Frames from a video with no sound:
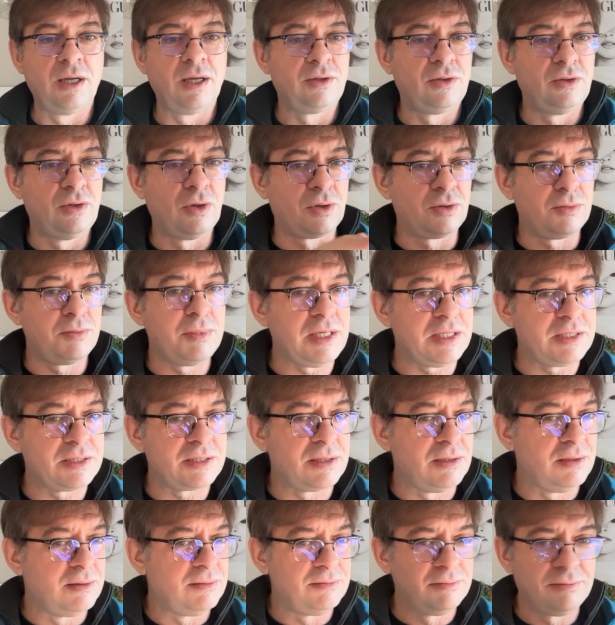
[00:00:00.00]
Don't mix
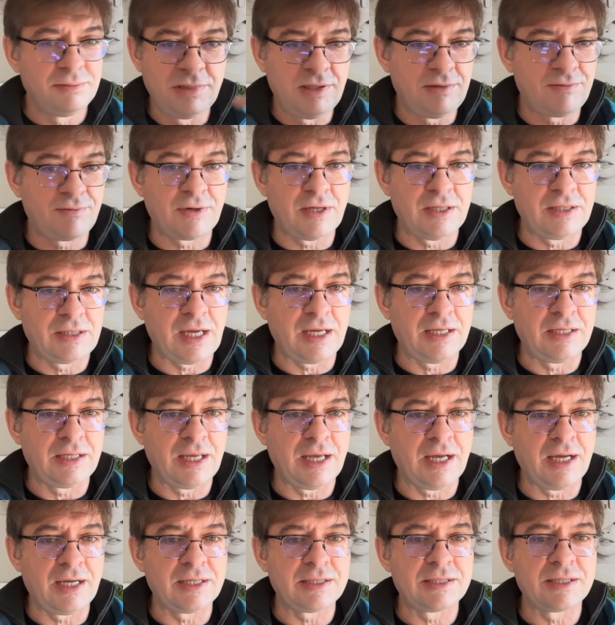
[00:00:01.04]
different
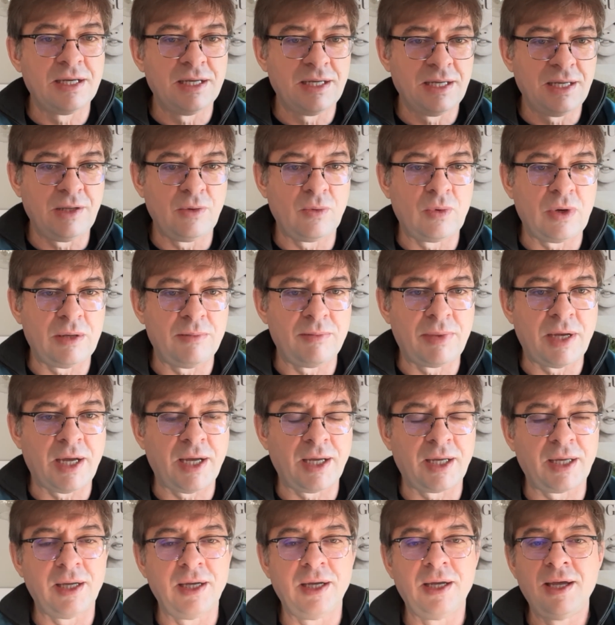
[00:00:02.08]
ideas in one
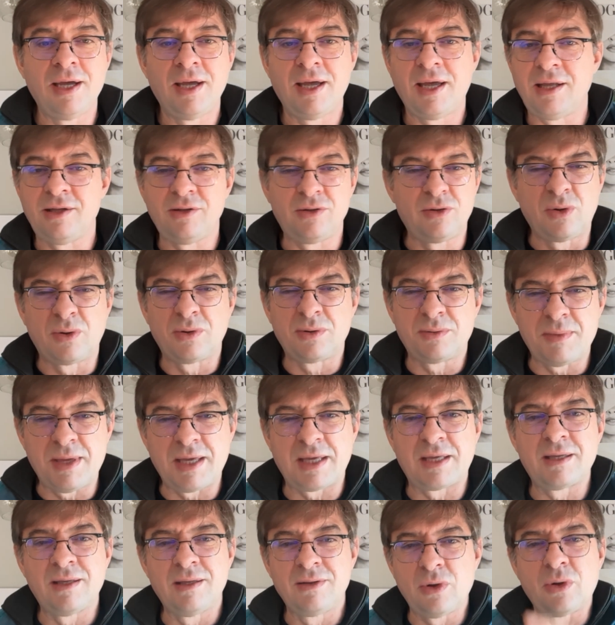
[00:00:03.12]
bag, and
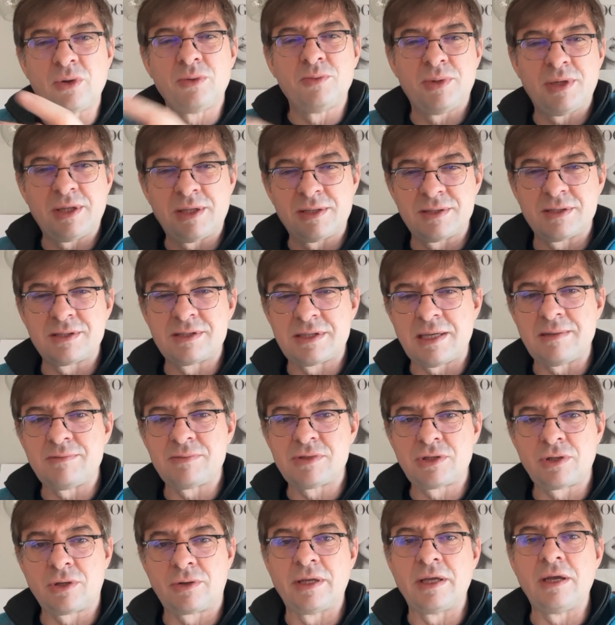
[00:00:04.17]
don't build the same
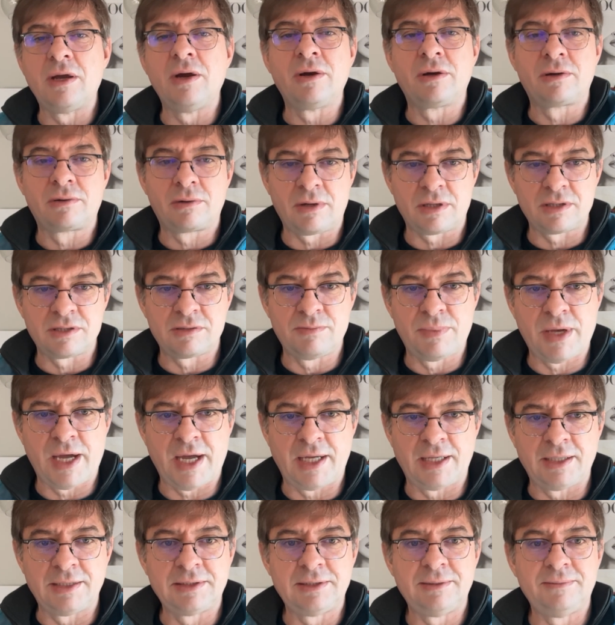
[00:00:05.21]
story across
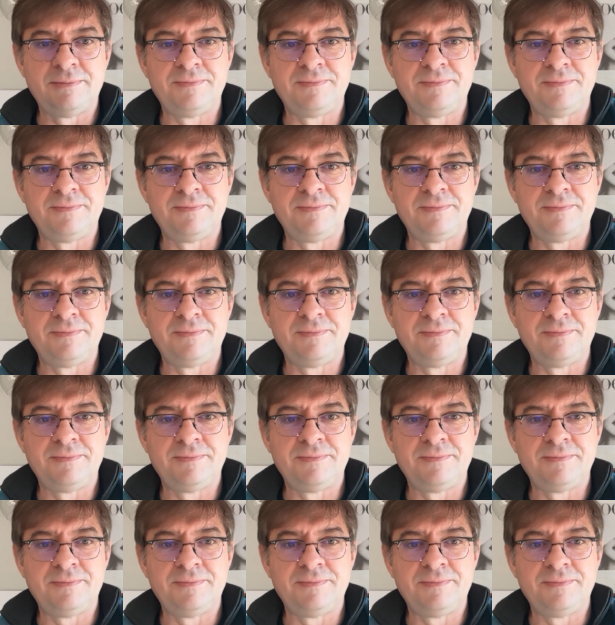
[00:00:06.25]
bags.